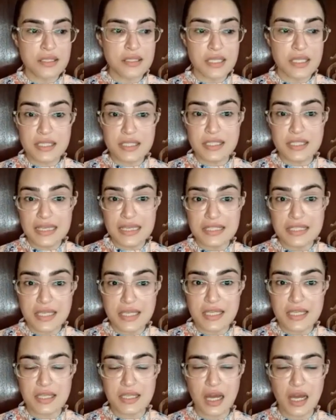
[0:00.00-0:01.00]

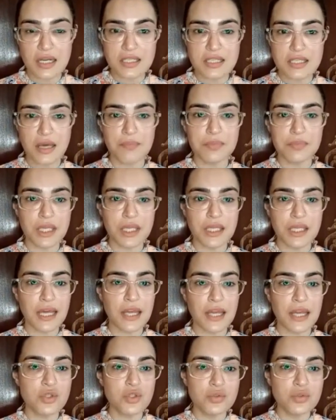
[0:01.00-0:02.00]
successes are something
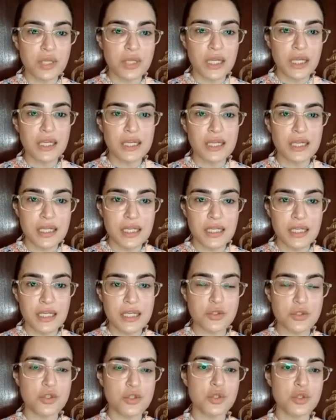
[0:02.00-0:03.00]
that you really
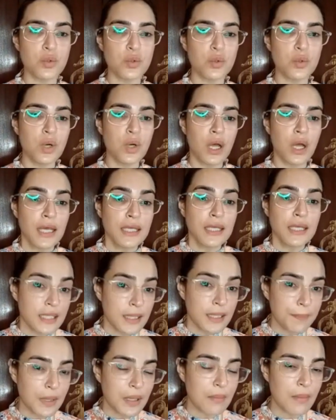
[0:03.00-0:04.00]
need to
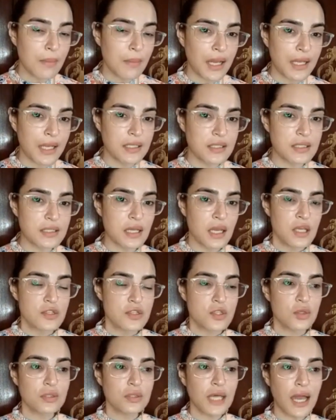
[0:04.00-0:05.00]
keep in mind.
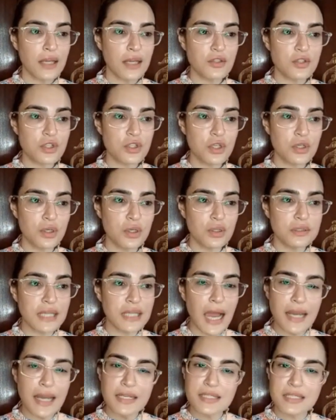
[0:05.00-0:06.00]
So that, you know,
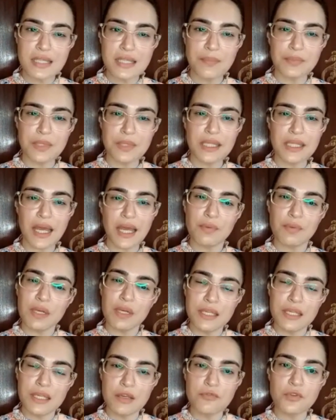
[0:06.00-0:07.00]
that is something that
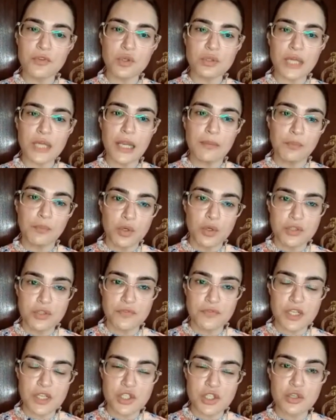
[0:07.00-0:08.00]
will give you that
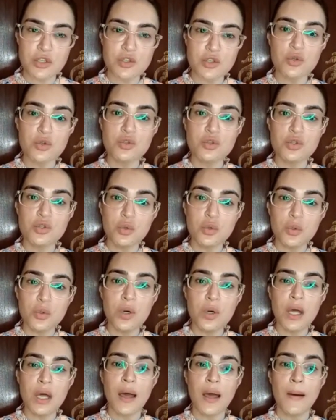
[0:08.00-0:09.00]
motivation to do
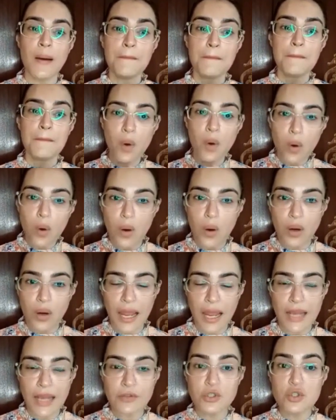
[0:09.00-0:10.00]

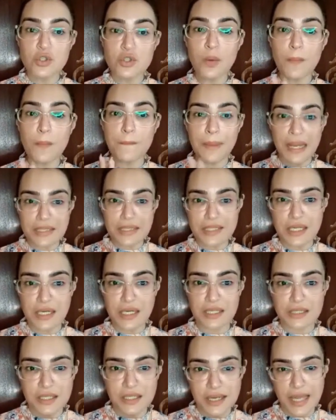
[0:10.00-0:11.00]
more and to do
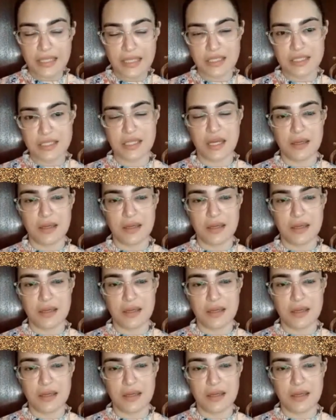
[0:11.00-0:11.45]
better the next